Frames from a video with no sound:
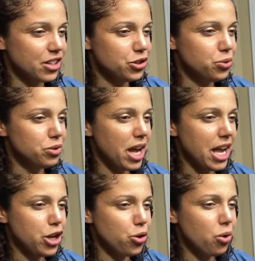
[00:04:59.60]

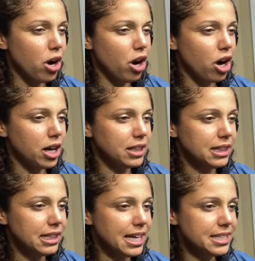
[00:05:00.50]
Today you are
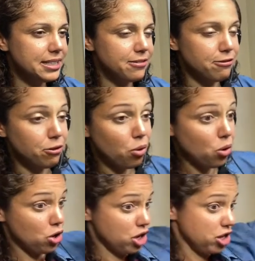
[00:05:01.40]
on lesson
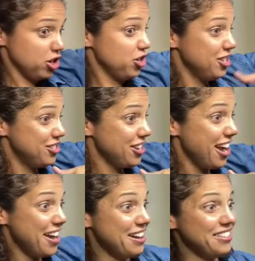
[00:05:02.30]
four. Good
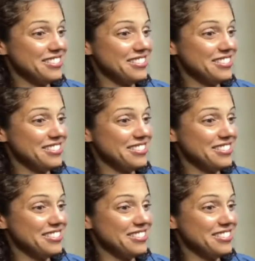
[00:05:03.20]
job.